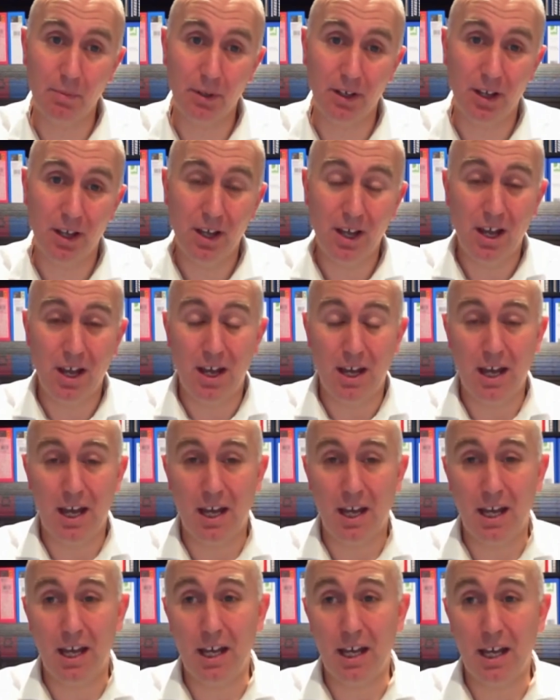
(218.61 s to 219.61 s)
but
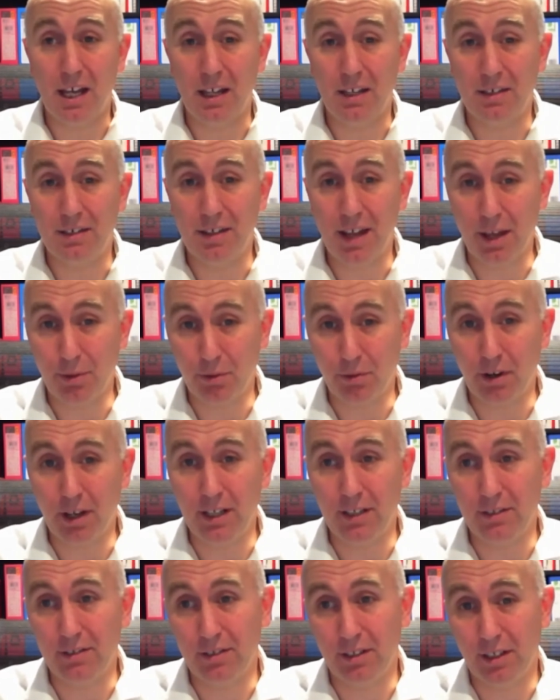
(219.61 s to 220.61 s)
death
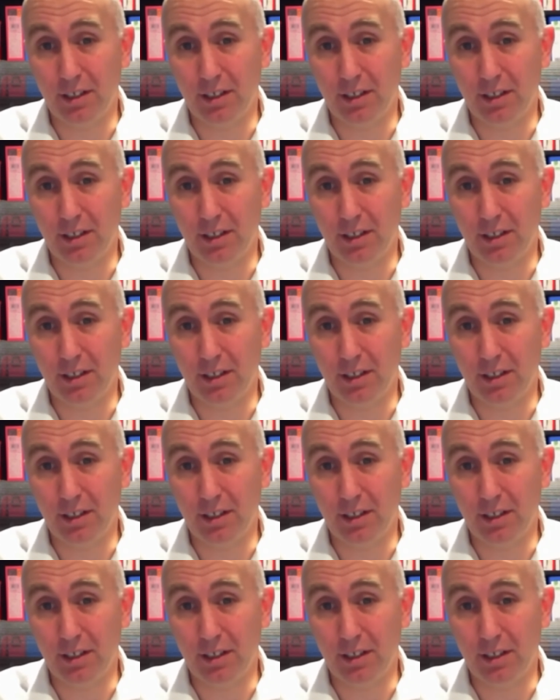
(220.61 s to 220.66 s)
rates